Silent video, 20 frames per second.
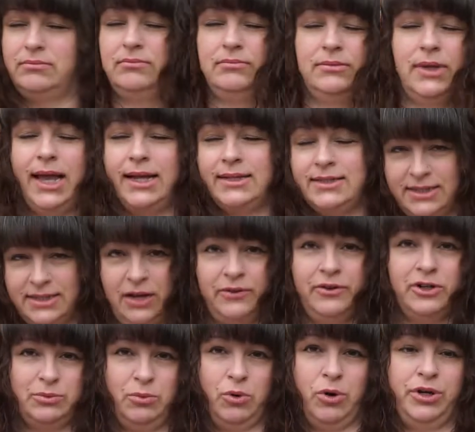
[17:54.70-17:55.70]
hands down,
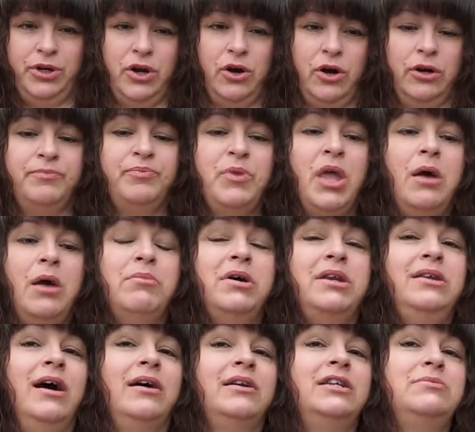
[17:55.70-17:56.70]
there's more yarn, but
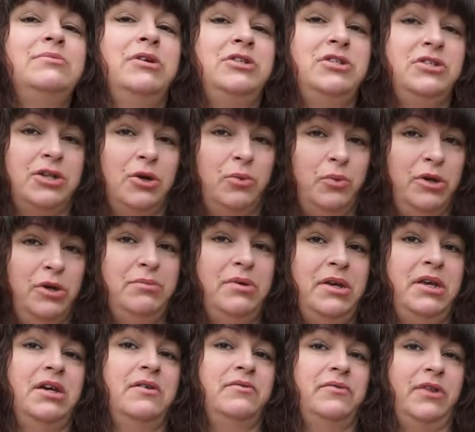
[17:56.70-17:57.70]
not as much as there would
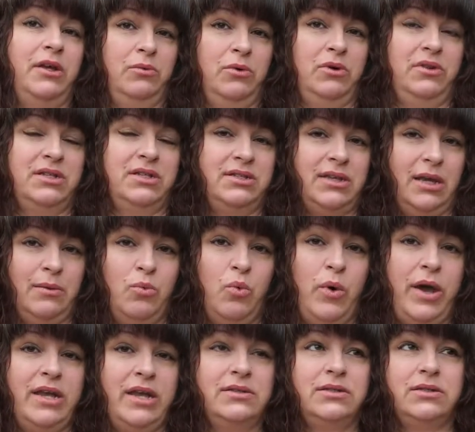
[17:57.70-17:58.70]
be if they were the same
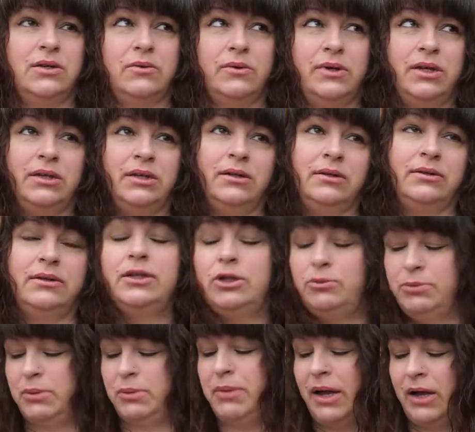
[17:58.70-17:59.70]
weight. So it a little
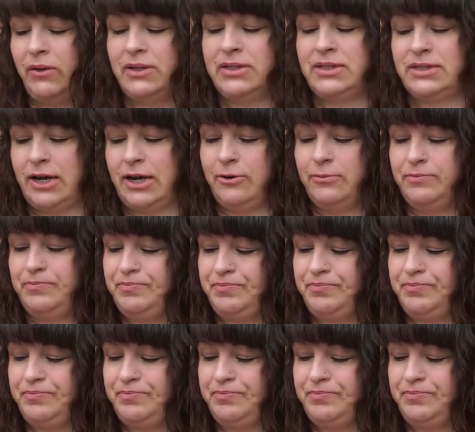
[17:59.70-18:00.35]
bit balanced out.